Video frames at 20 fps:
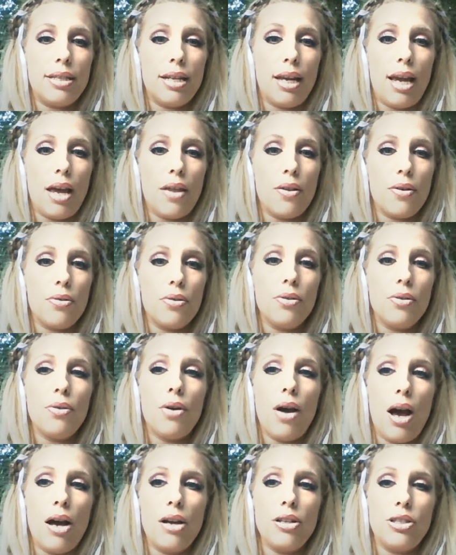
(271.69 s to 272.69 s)
together through
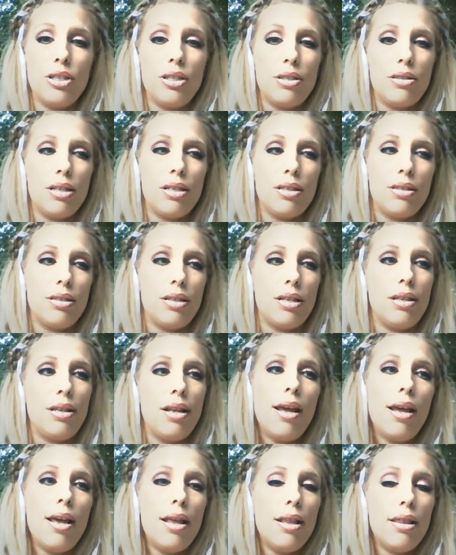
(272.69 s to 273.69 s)
consciousness
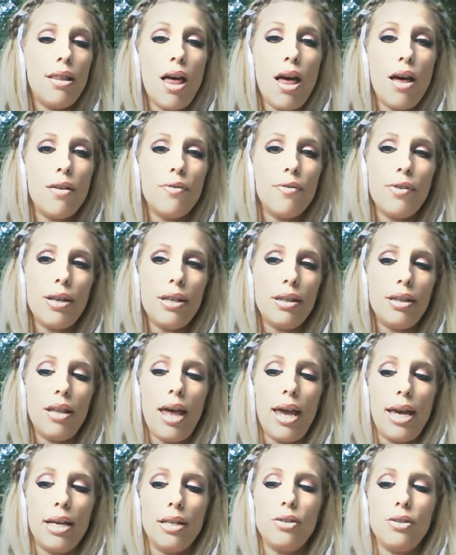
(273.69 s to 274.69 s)
and love and
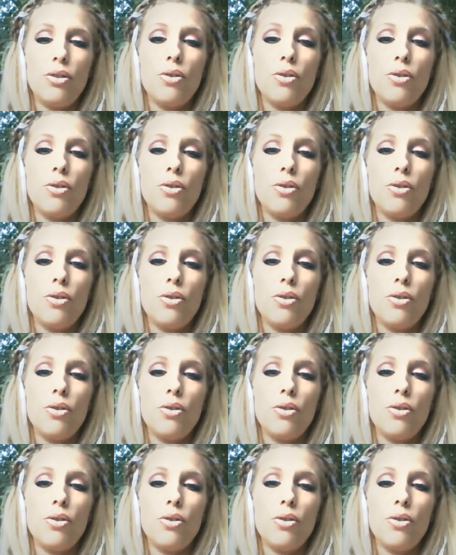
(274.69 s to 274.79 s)
light.